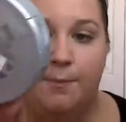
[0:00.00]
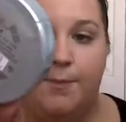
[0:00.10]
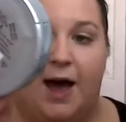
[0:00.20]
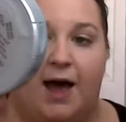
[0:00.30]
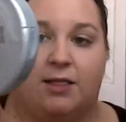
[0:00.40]

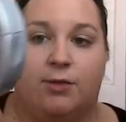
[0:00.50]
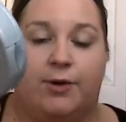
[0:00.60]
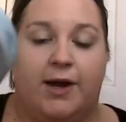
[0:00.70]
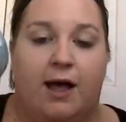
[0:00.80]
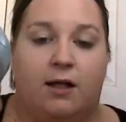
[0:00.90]
by
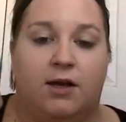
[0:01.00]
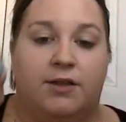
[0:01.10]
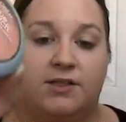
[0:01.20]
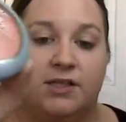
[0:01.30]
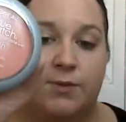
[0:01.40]
L'Oreal,
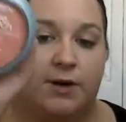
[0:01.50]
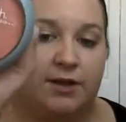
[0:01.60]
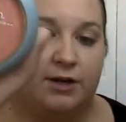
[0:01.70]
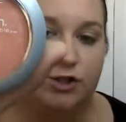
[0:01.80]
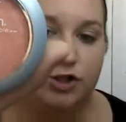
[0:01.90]
and this is one
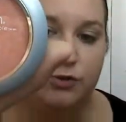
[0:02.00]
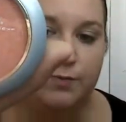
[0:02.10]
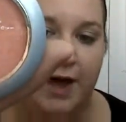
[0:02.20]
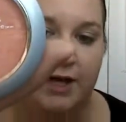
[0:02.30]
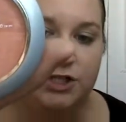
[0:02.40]
of their True
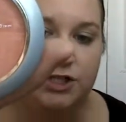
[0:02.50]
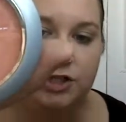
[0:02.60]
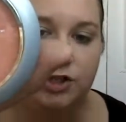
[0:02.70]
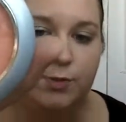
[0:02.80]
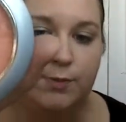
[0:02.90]
Match
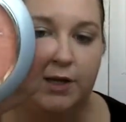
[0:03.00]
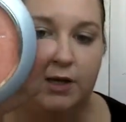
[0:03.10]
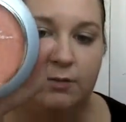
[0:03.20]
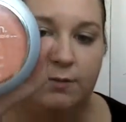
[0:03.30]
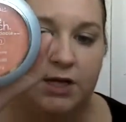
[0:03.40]
Super
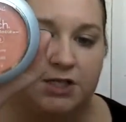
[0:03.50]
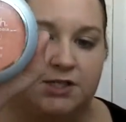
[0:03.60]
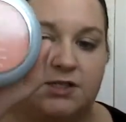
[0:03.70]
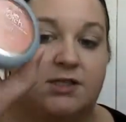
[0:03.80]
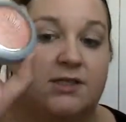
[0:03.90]
Blendable
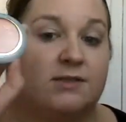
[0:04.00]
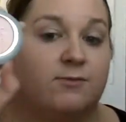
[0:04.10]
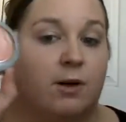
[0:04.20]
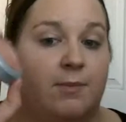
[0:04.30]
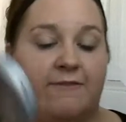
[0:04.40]
Blushes. This is
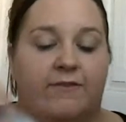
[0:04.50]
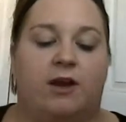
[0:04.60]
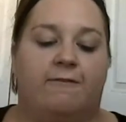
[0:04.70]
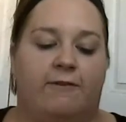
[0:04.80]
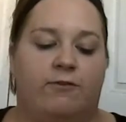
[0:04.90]
one of my
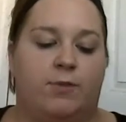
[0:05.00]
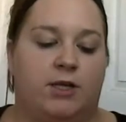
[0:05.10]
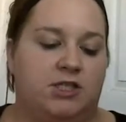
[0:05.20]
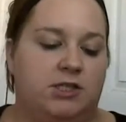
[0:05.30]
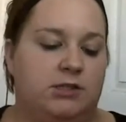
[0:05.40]
very favorite
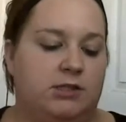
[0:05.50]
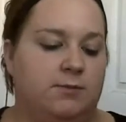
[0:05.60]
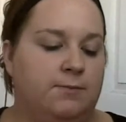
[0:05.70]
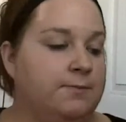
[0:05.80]
blushes.